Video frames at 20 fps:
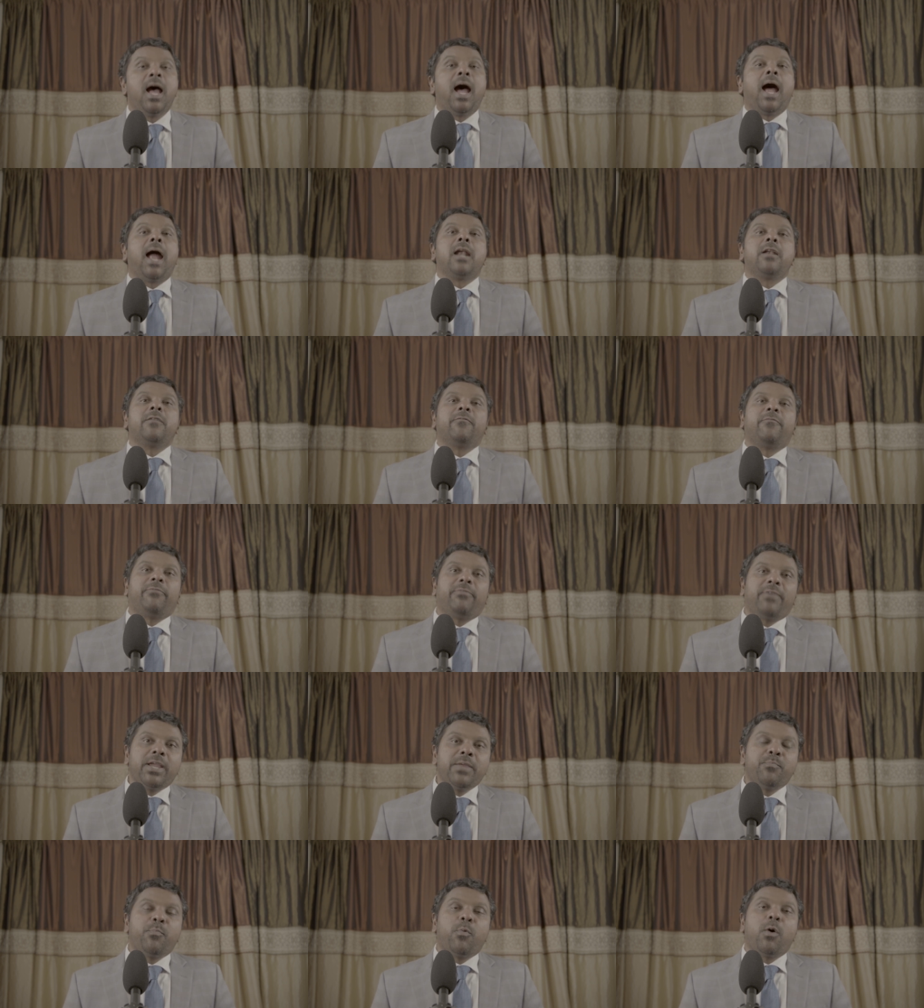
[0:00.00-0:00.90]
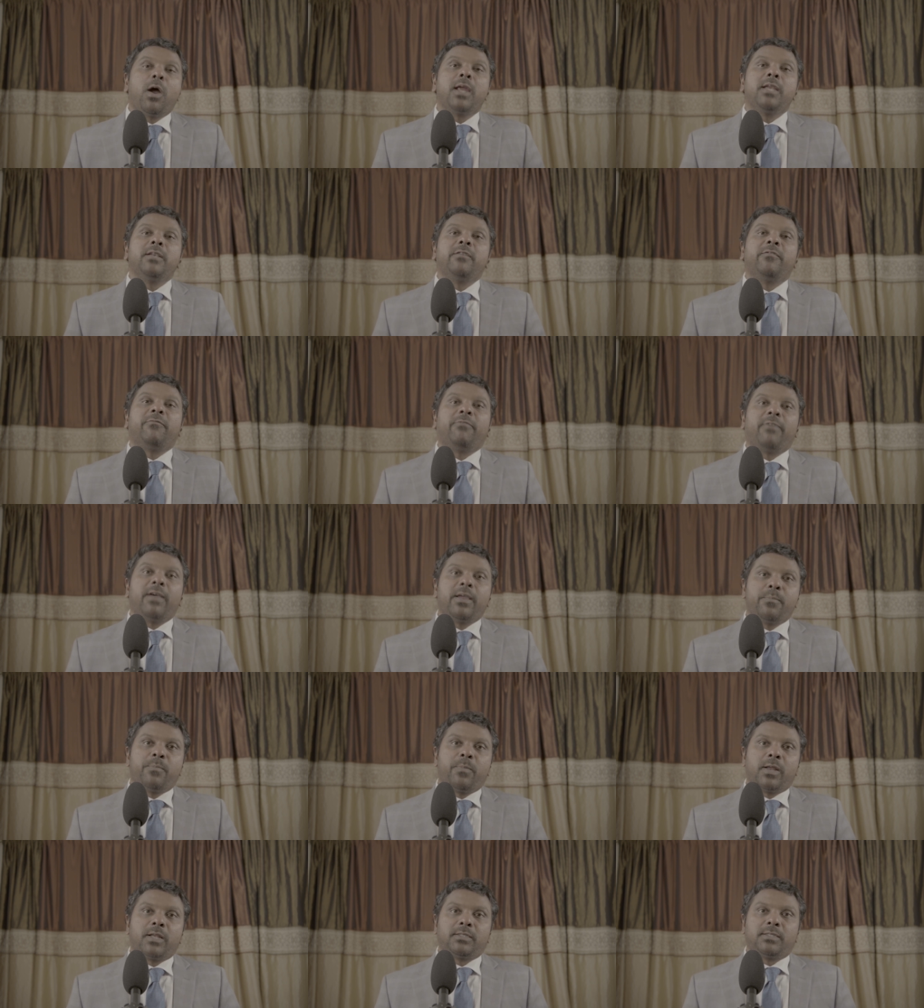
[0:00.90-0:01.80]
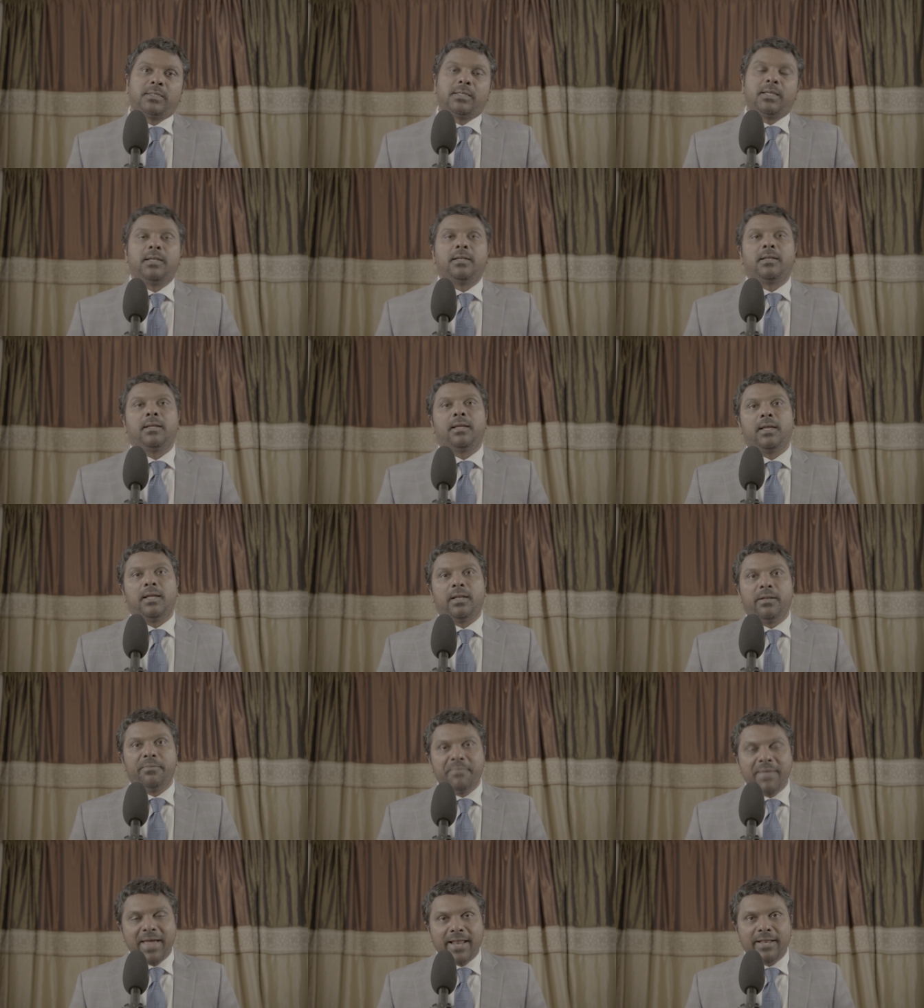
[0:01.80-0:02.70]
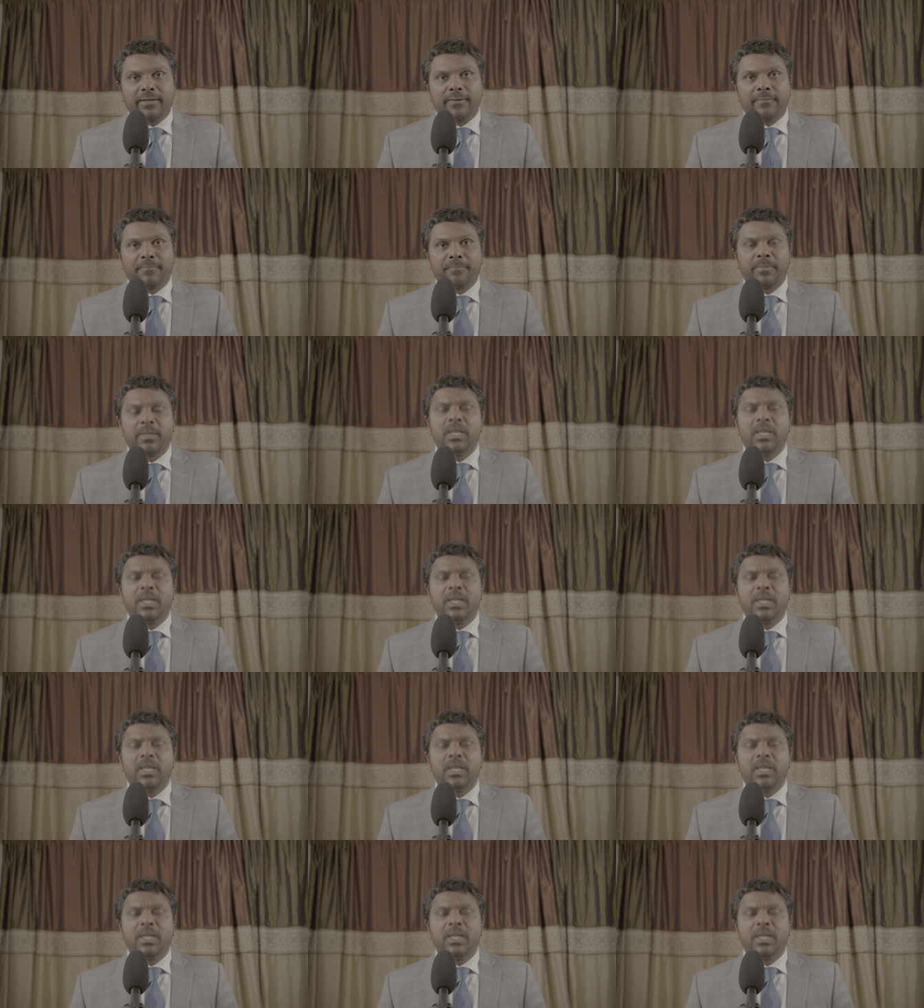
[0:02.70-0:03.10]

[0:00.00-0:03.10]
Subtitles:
and 5.5% in men.